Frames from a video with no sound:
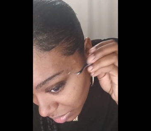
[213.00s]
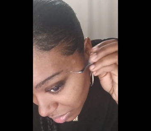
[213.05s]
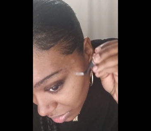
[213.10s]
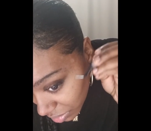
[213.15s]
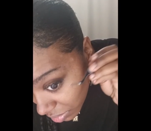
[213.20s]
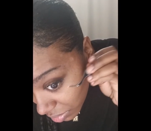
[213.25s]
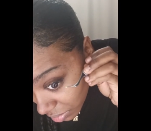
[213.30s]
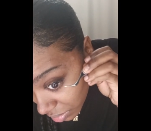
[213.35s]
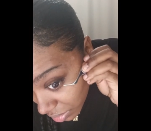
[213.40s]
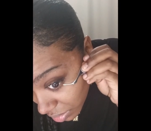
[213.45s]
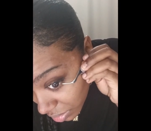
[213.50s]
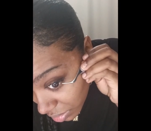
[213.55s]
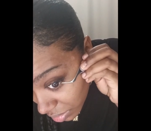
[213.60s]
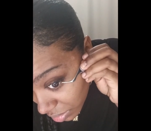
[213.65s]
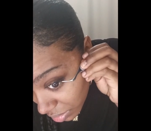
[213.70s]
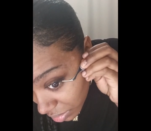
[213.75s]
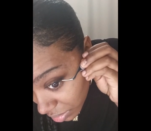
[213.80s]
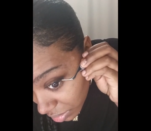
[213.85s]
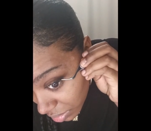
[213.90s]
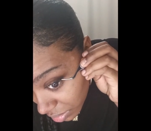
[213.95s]

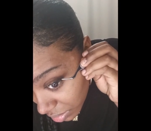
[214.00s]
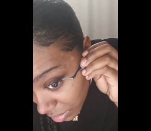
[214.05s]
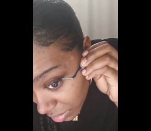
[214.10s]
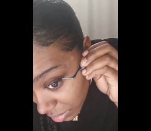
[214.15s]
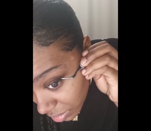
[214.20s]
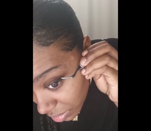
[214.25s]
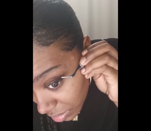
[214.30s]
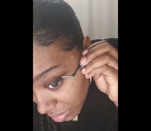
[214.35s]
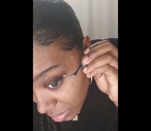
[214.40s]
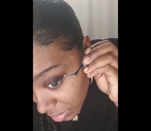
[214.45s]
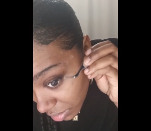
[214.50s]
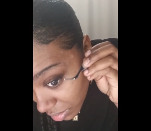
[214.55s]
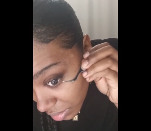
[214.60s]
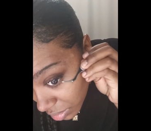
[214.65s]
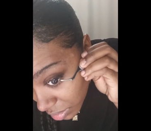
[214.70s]
Nothing is said.